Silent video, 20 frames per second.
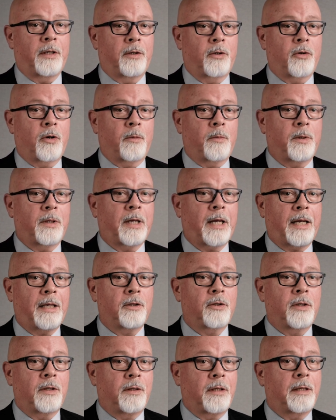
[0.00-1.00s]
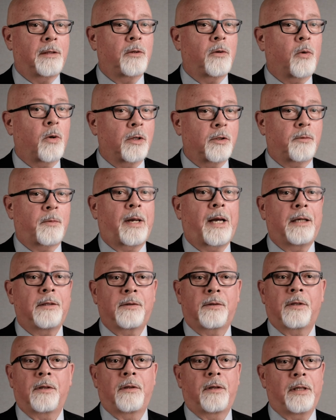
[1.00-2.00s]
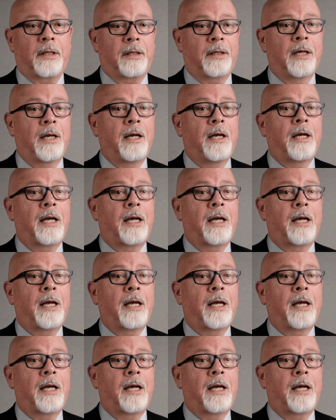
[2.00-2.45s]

interpretation that corresponds to the